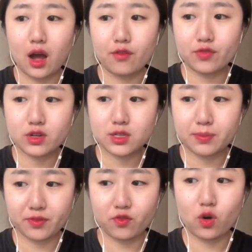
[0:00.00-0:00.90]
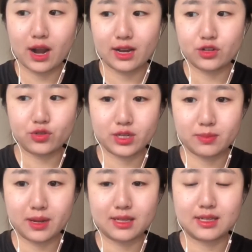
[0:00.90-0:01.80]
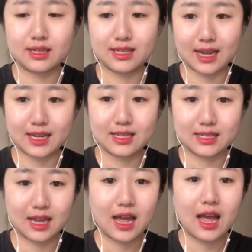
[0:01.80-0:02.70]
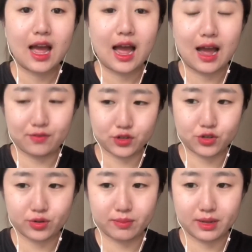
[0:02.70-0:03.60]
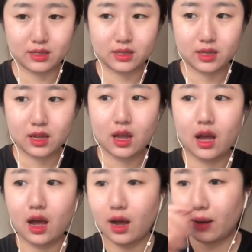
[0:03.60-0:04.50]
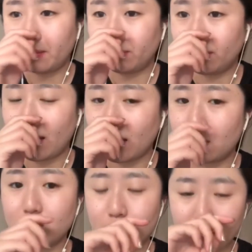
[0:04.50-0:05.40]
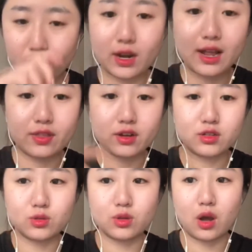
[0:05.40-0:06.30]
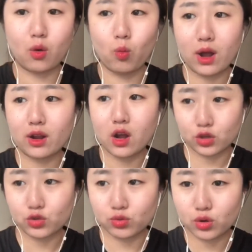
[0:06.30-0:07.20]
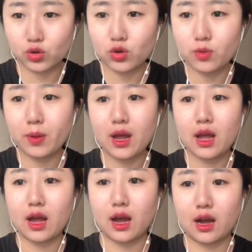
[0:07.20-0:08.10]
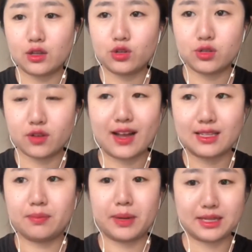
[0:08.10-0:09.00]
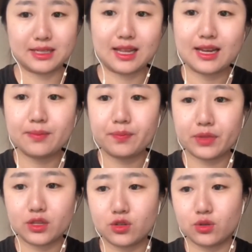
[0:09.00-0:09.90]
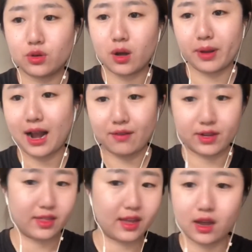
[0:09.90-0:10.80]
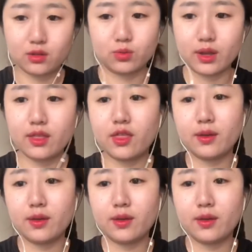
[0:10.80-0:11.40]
first before any treatment, second after treatment. And don't forget there's 1 control group to serve as a baseline to compare everything else with.